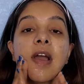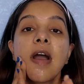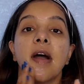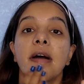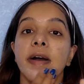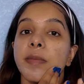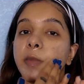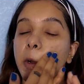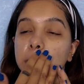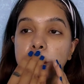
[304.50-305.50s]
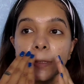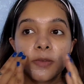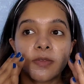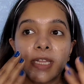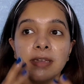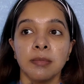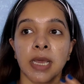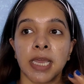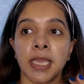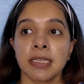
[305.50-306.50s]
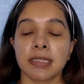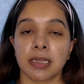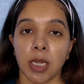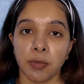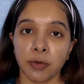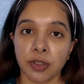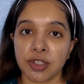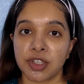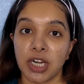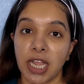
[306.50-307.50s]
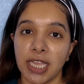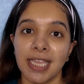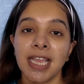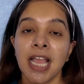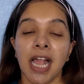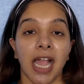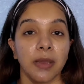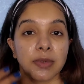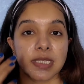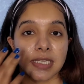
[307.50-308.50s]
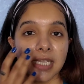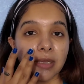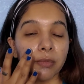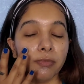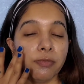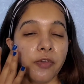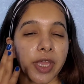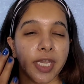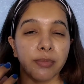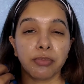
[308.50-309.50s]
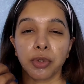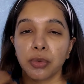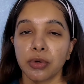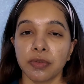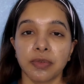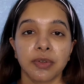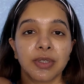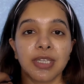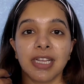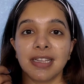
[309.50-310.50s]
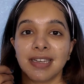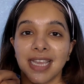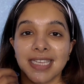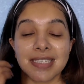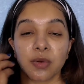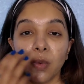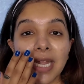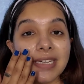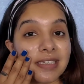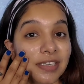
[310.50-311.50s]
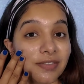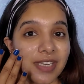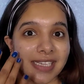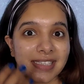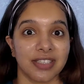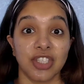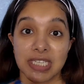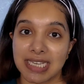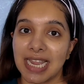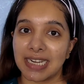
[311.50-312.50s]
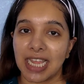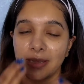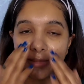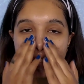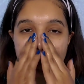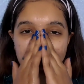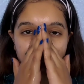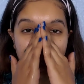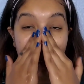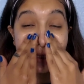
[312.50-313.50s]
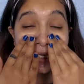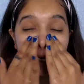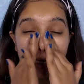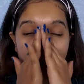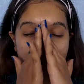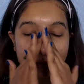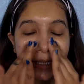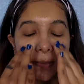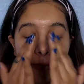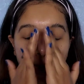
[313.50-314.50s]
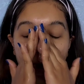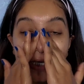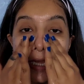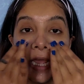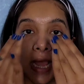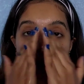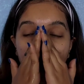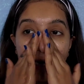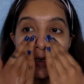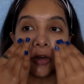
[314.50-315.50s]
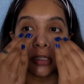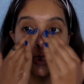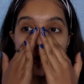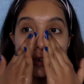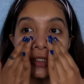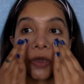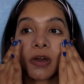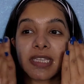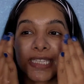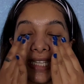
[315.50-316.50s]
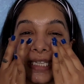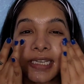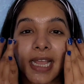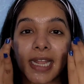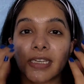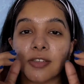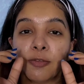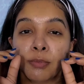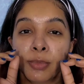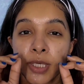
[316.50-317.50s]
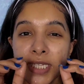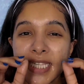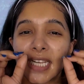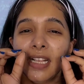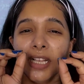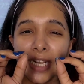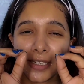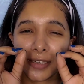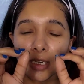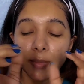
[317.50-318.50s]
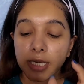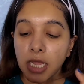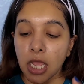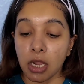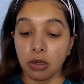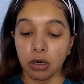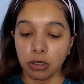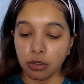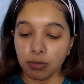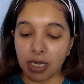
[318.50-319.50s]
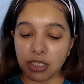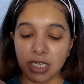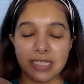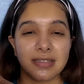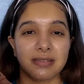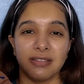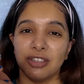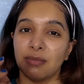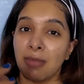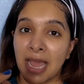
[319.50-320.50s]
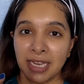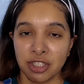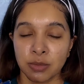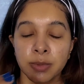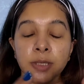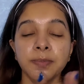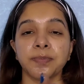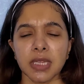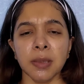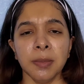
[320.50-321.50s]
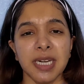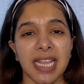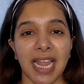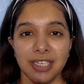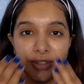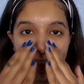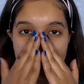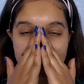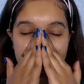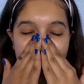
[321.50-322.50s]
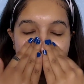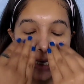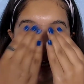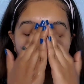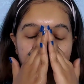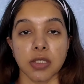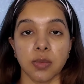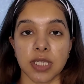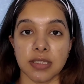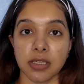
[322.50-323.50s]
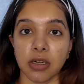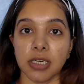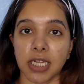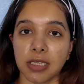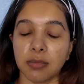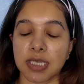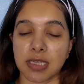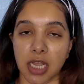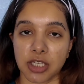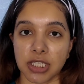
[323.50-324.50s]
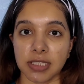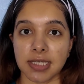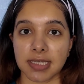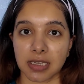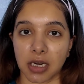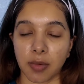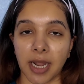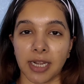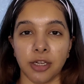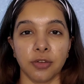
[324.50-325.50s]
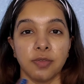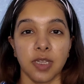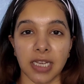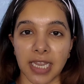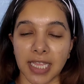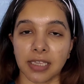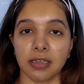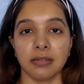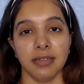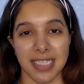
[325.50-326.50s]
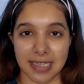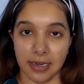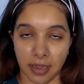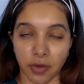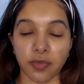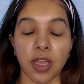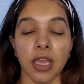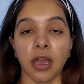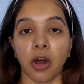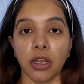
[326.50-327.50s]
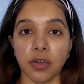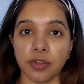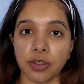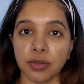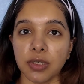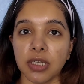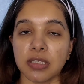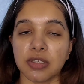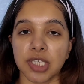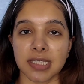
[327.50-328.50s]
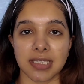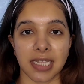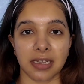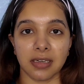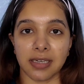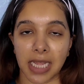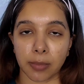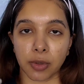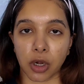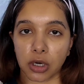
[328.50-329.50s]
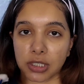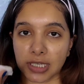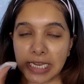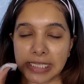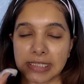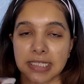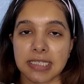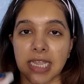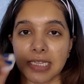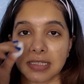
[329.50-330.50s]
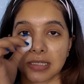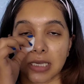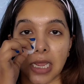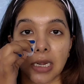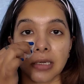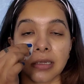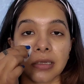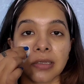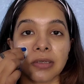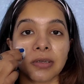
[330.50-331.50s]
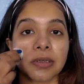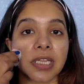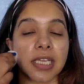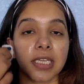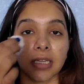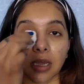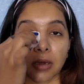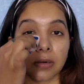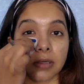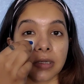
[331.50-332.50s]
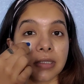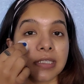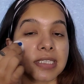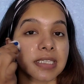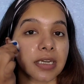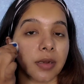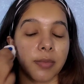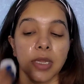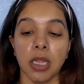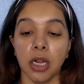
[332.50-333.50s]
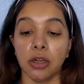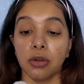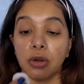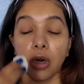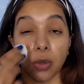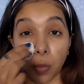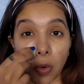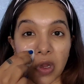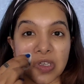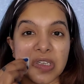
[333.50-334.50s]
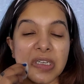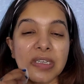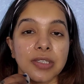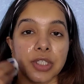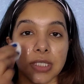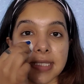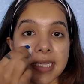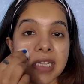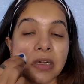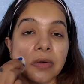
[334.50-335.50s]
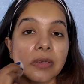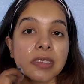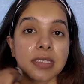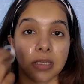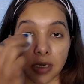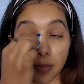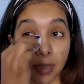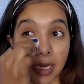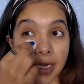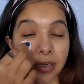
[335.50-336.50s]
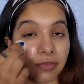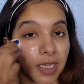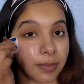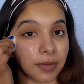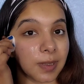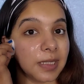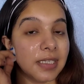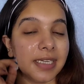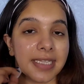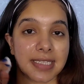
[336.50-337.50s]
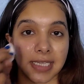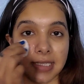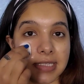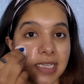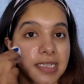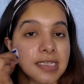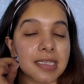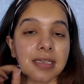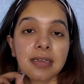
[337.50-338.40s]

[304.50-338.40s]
Also, when my scrub was drying, I was seeing very beautiful, nice white reflexes, just like diamonds. So yeah, I really like that part. And also, your skin kind of burns a little bit, not too much. It's manageable, but I had to just say it. So once you're done massaging the scrub and you feel like it's enough, all you have to do is just take a damp cotton like this and start taking out the scrub. Do not wash it, just take out the scrub and wipe away the dead skin cells.